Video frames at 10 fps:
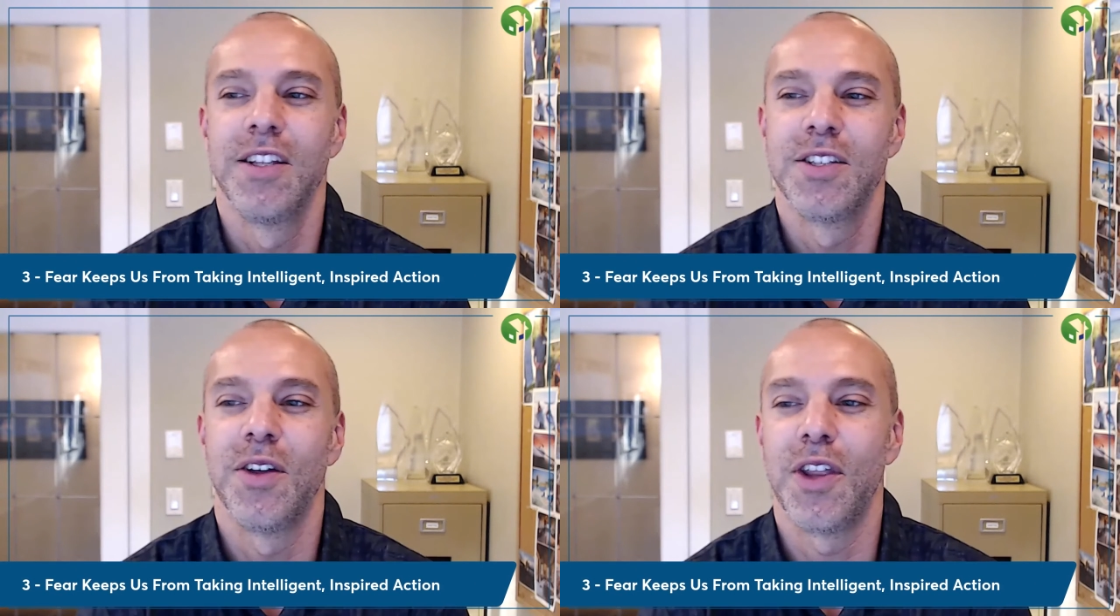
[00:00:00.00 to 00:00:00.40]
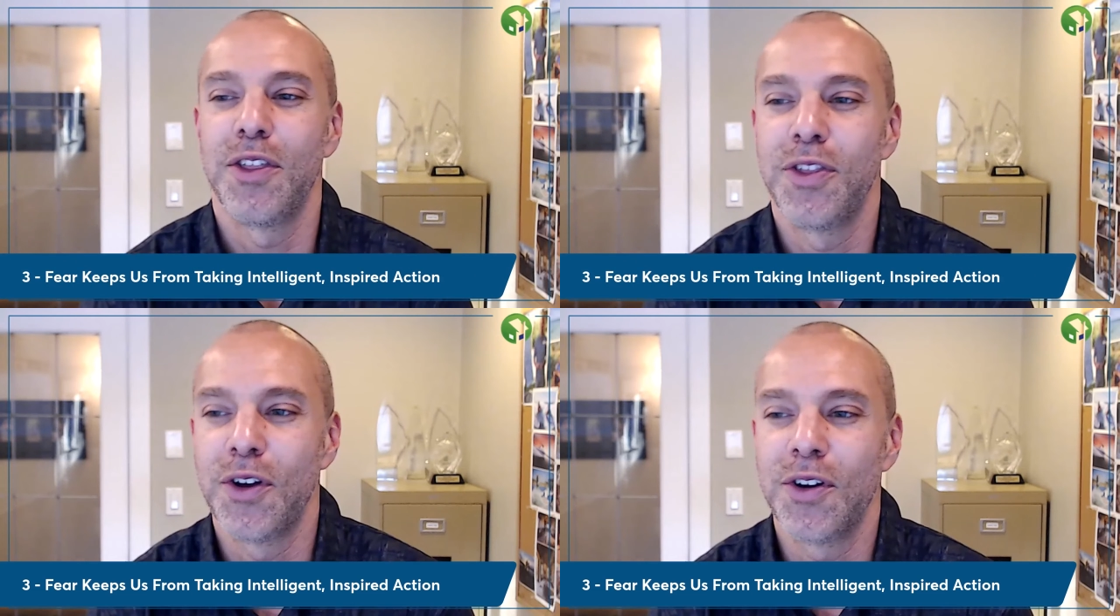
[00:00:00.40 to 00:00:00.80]
So the
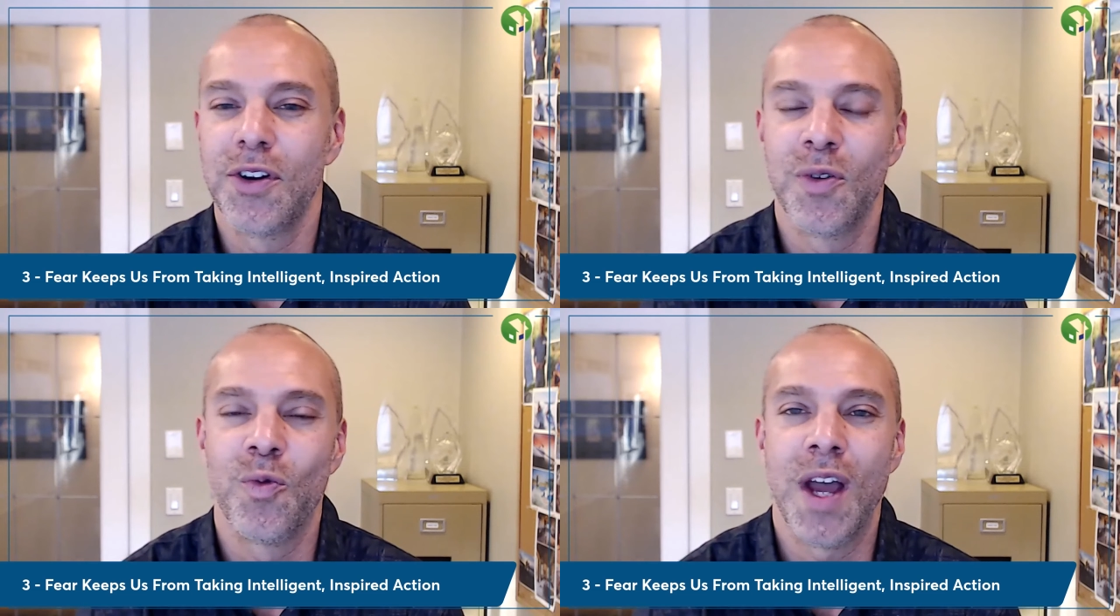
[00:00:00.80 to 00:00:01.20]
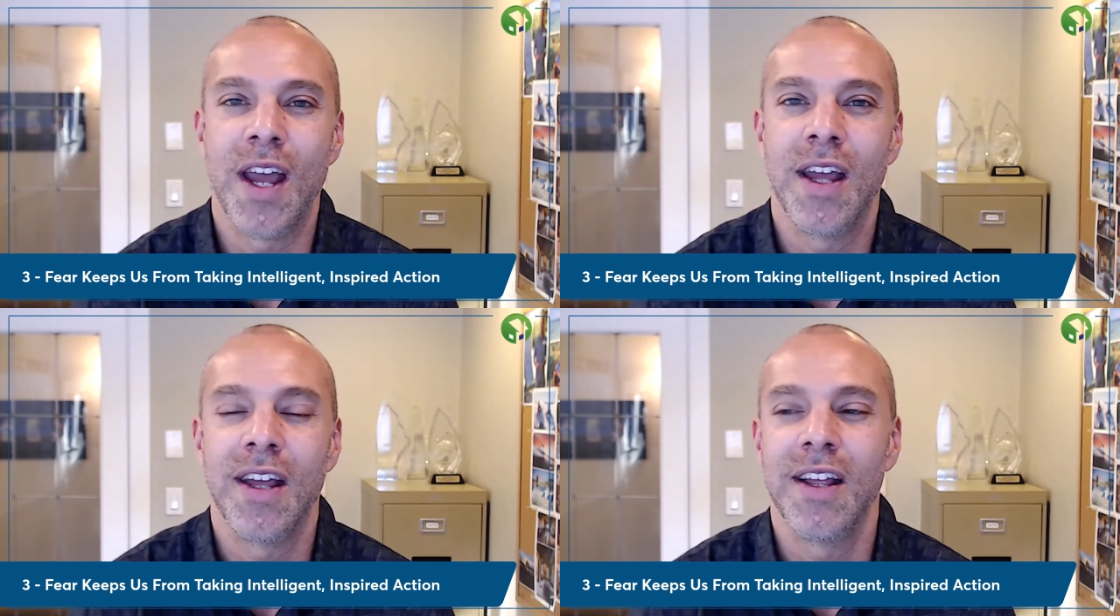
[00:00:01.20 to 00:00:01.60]
third
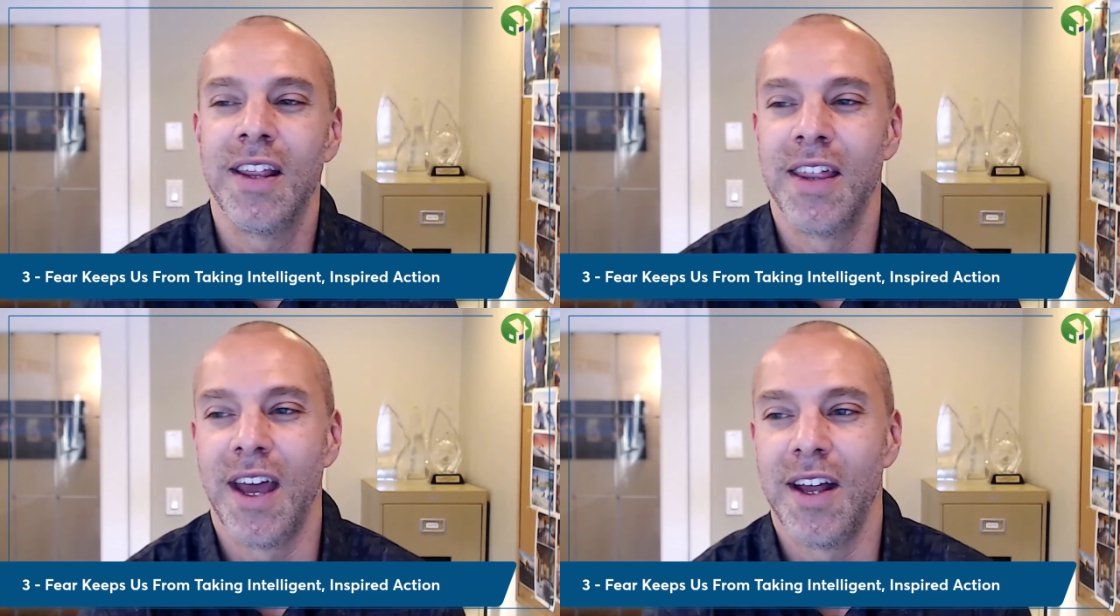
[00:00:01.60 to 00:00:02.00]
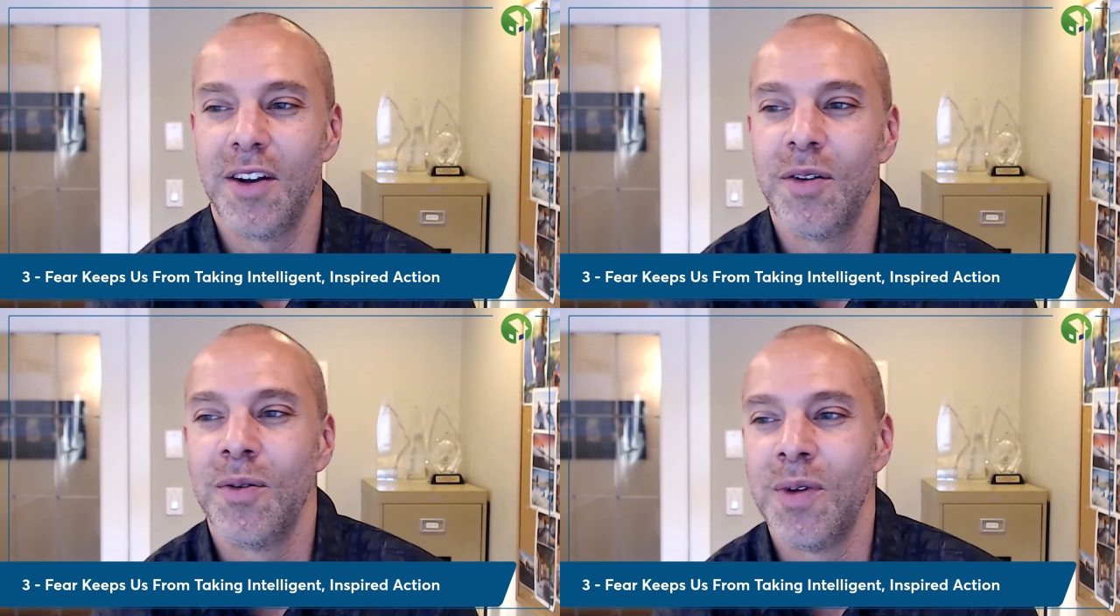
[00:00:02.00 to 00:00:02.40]
way that
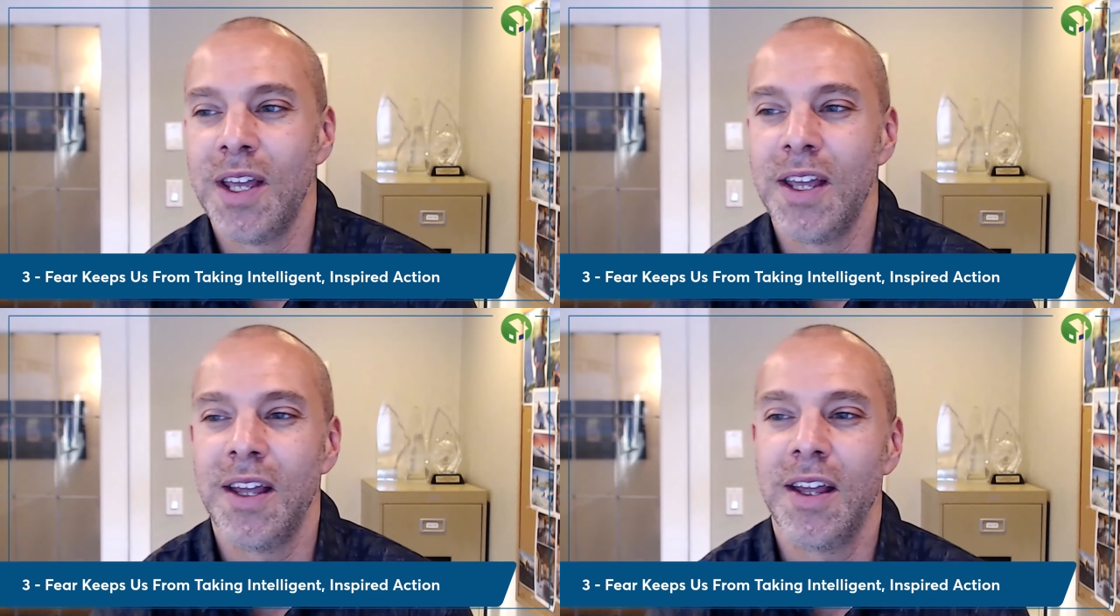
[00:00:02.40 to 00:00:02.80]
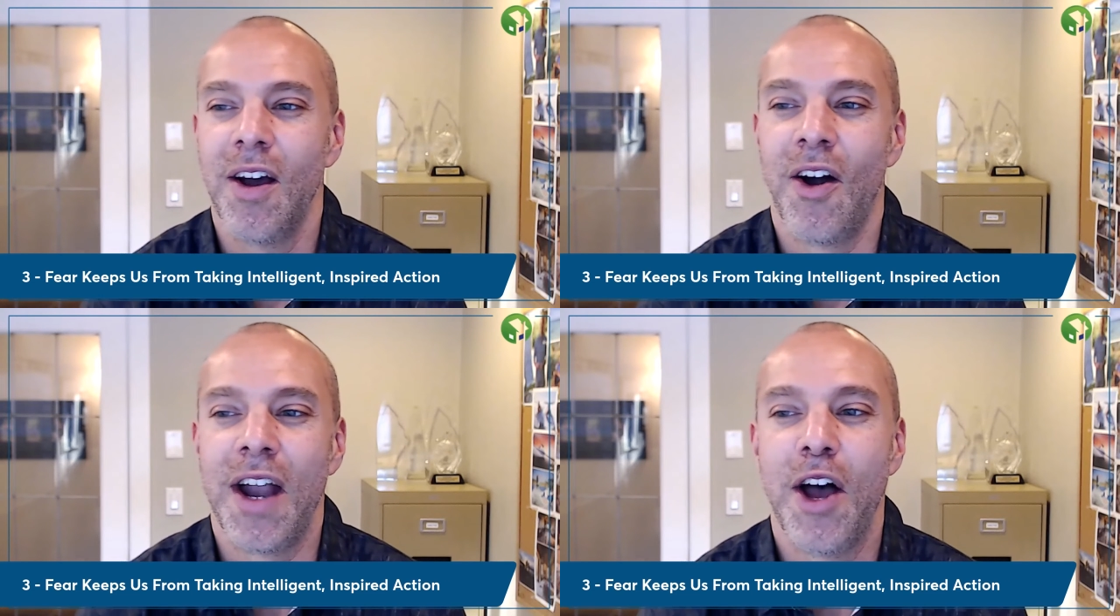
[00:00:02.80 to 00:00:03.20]

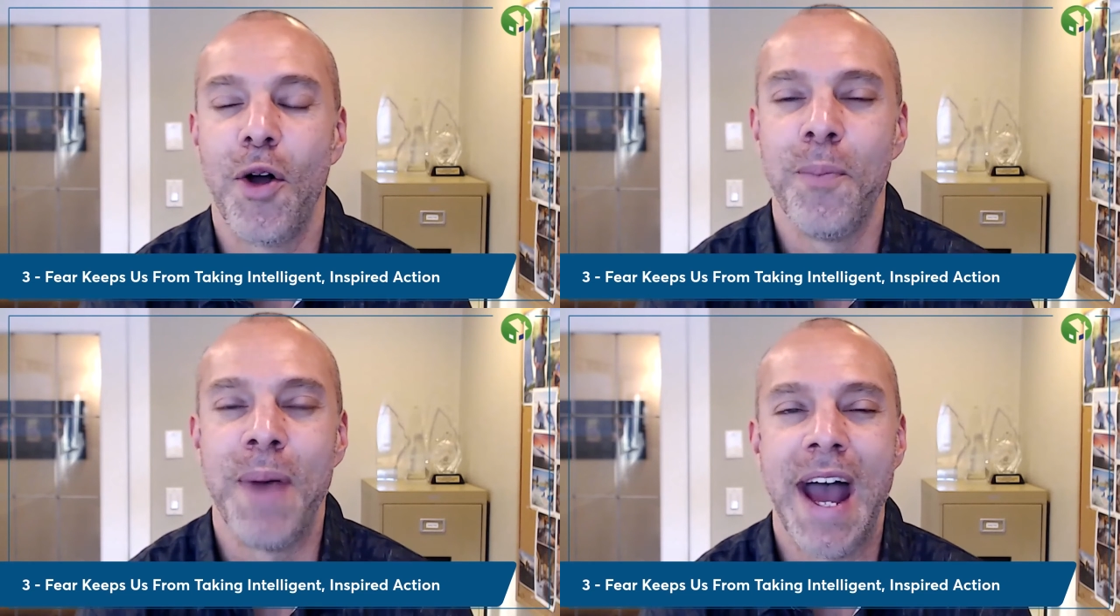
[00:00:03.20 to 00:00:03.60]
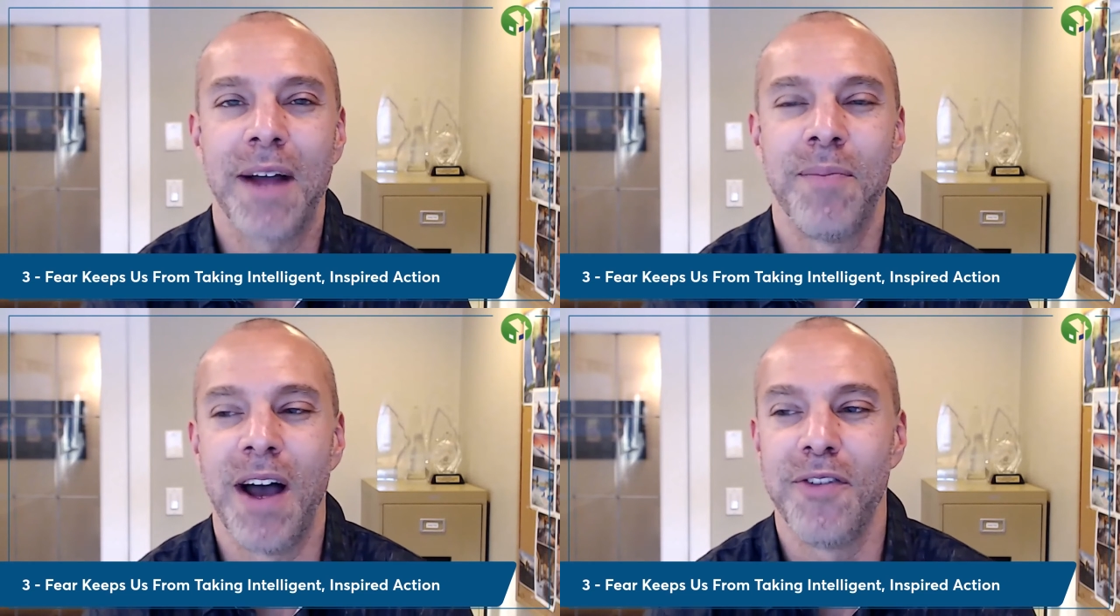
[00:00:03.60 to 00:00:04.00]
we are held
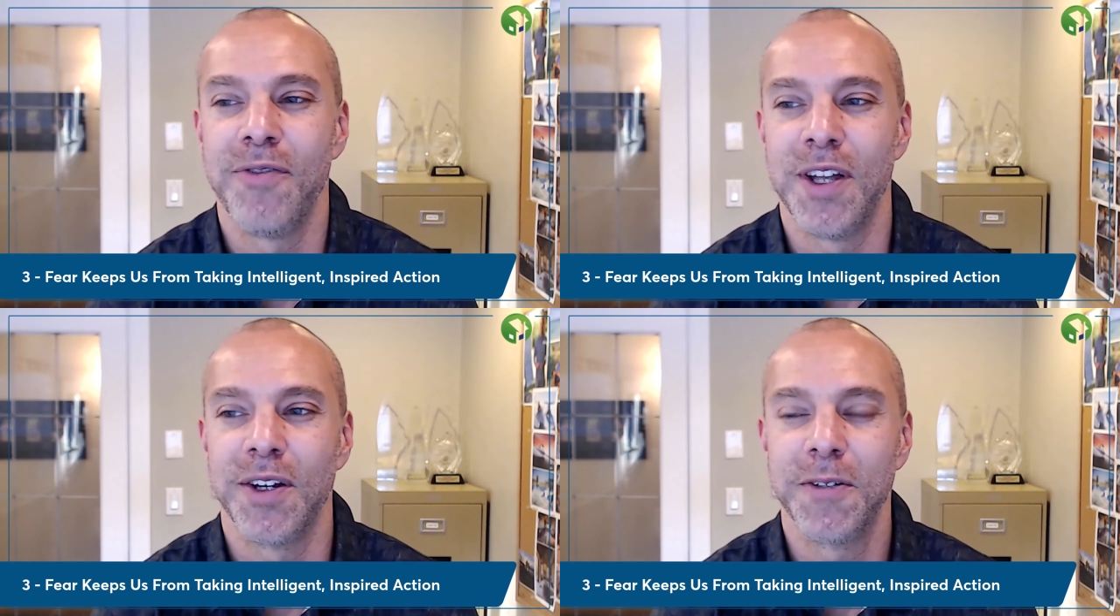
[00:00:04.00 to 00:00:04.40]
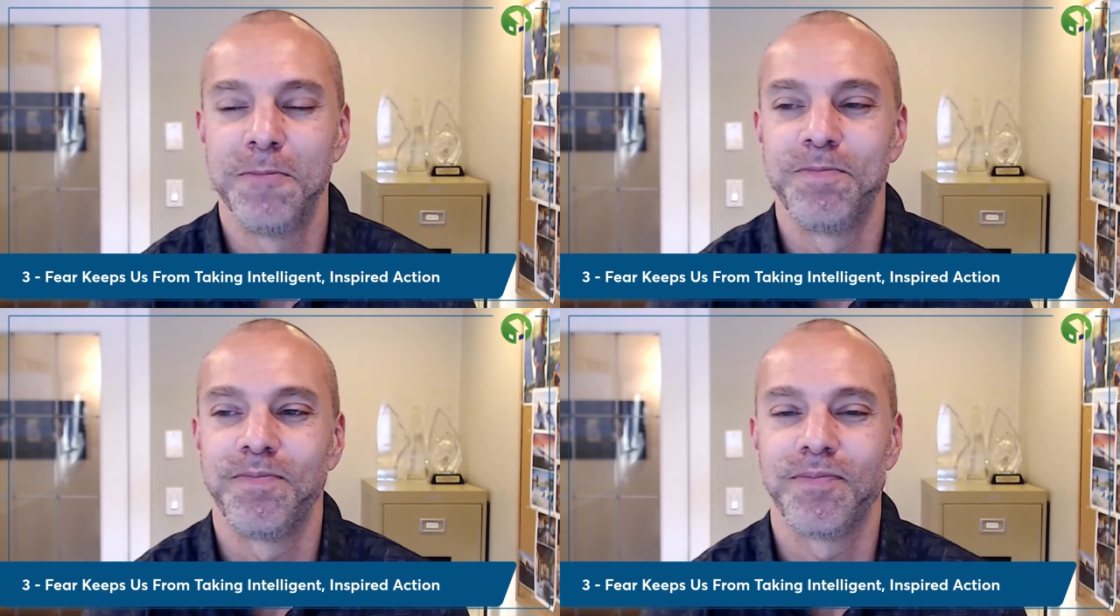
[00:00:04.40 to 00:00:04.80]
back by
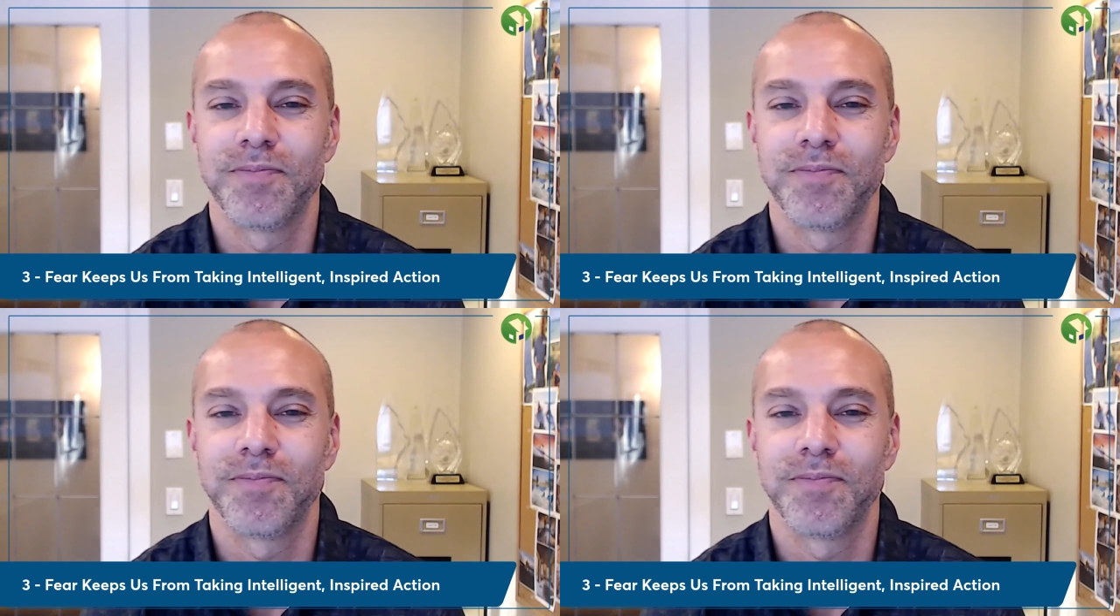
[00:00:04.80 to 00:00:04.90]
fear